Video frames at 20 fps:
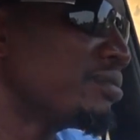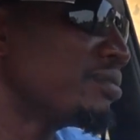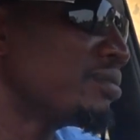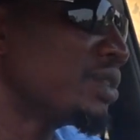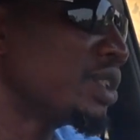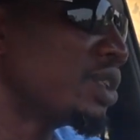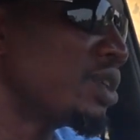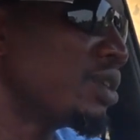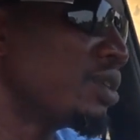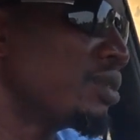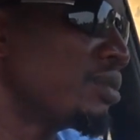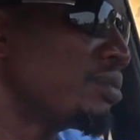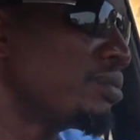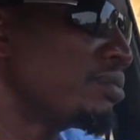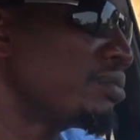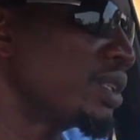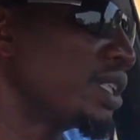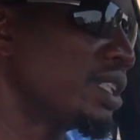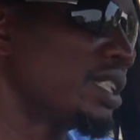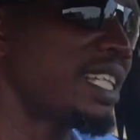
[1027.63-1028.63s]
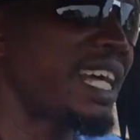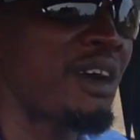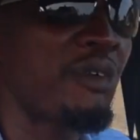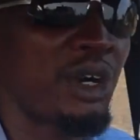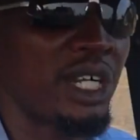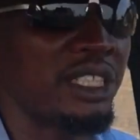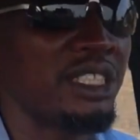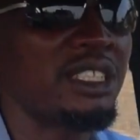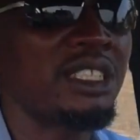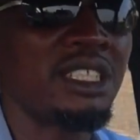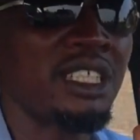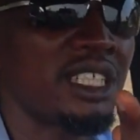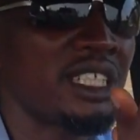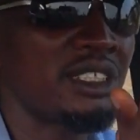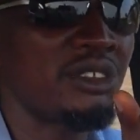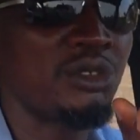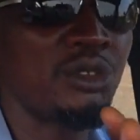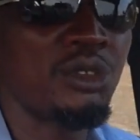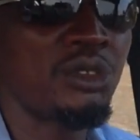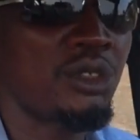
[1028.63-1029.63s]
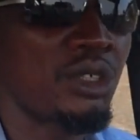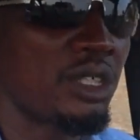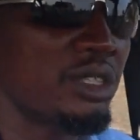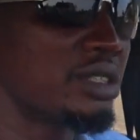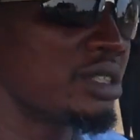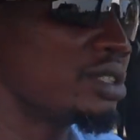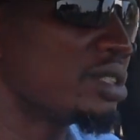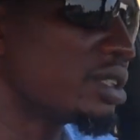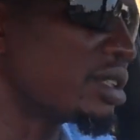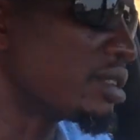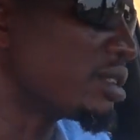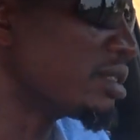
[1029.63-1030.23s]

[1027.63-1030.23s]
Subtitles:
So because that one is still in good condition,